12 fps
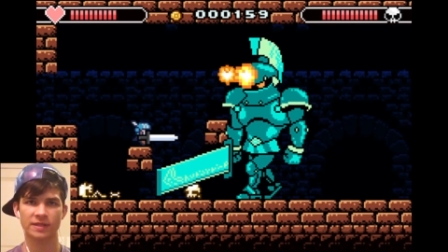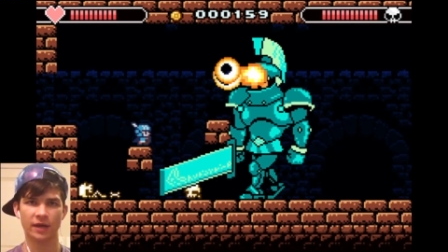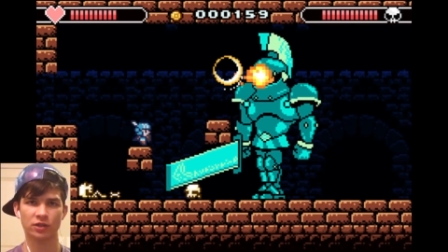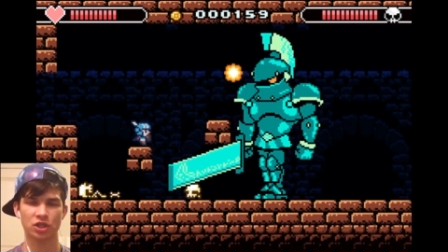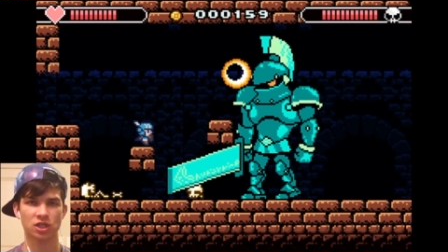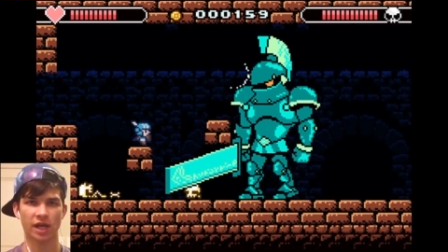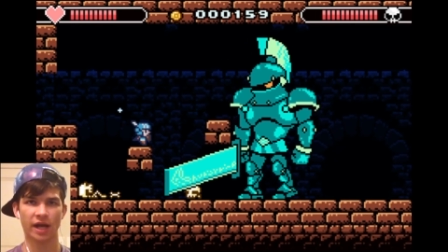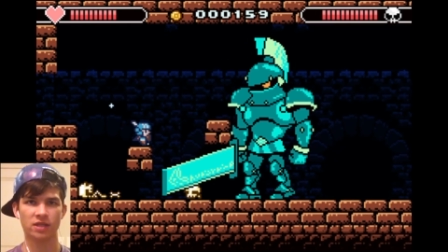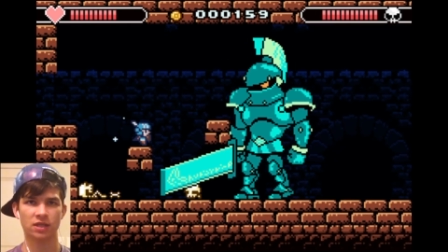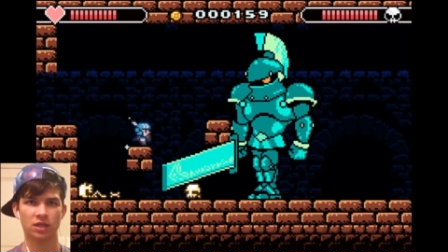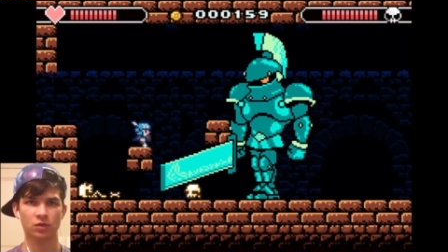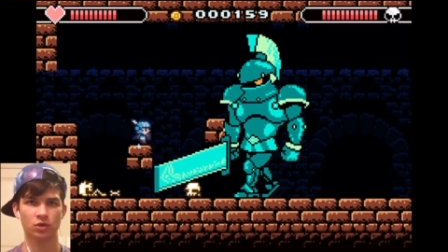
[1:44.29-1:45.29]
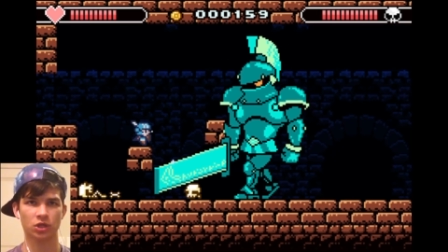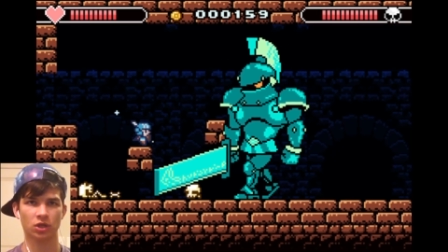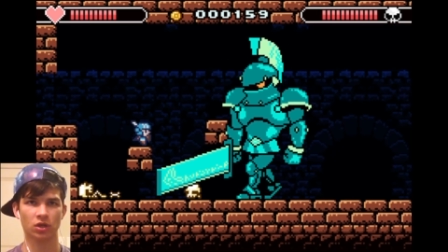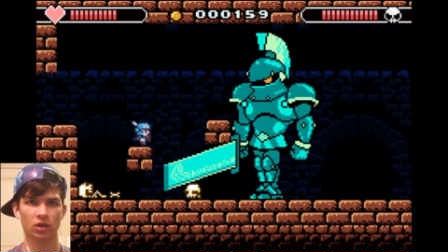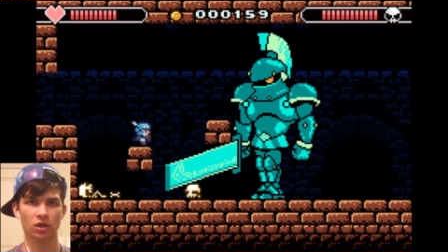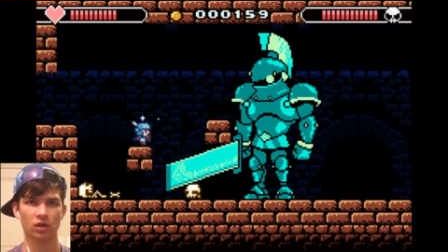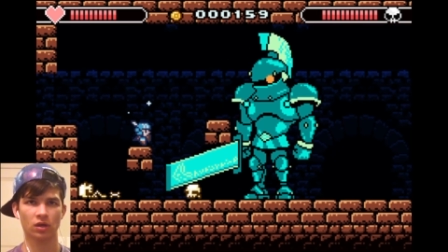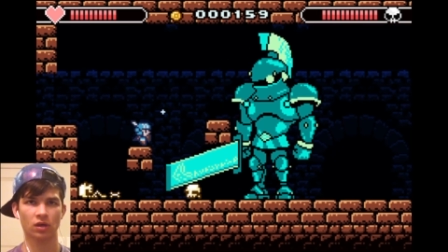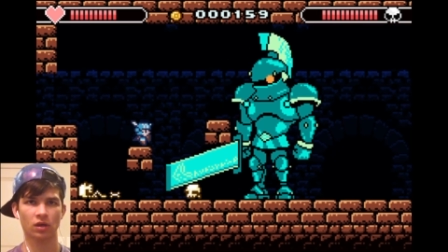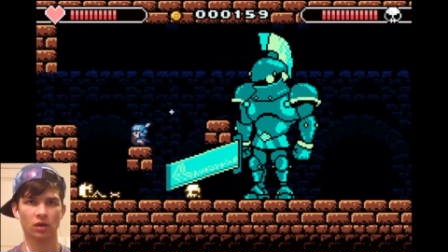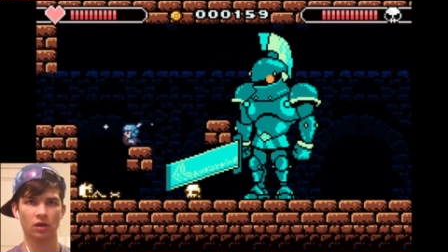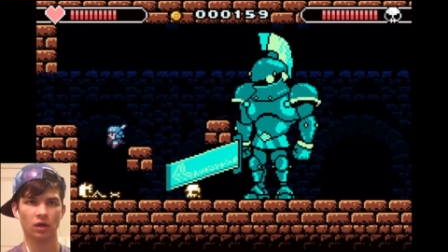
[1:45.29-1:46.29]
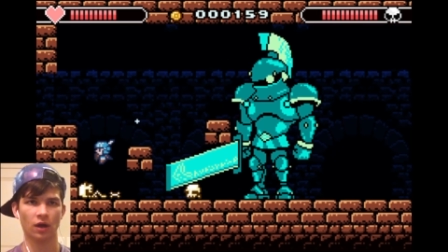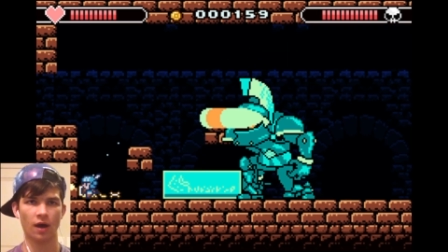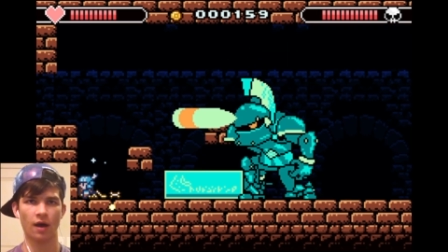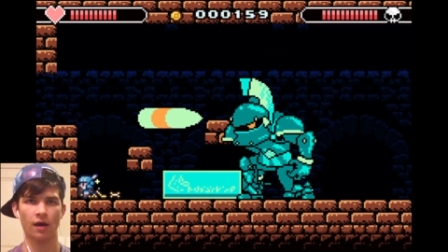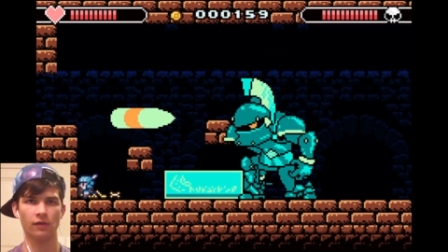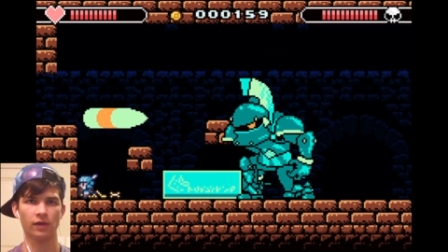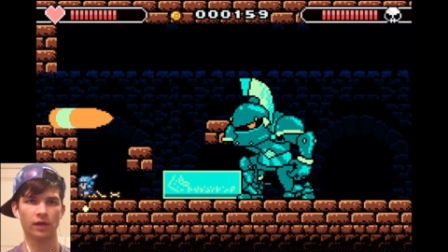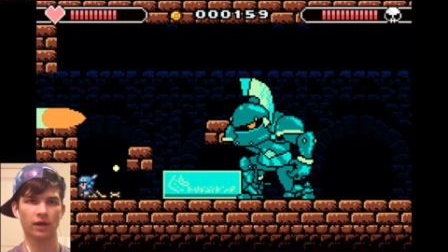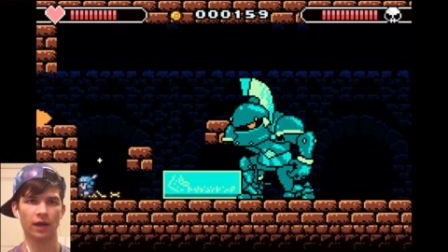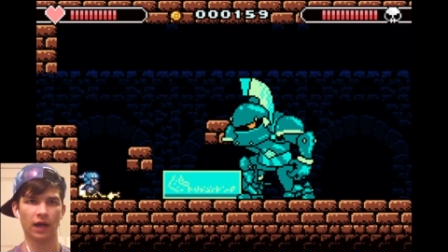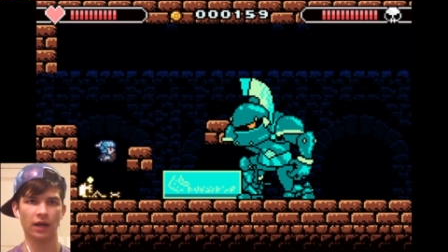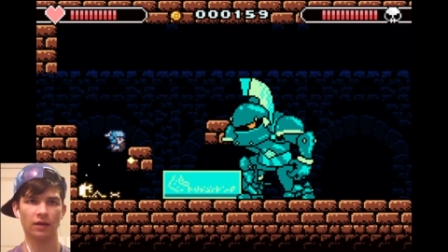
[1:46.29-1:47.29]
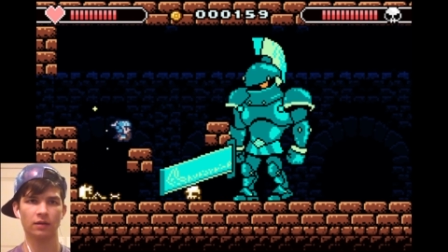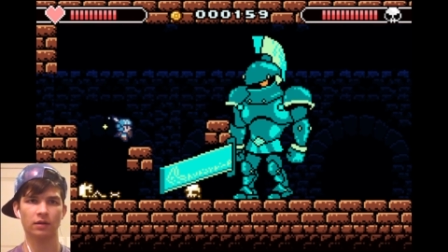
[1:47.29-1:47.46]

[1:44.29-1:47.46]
Now it's just execution of it. Alright.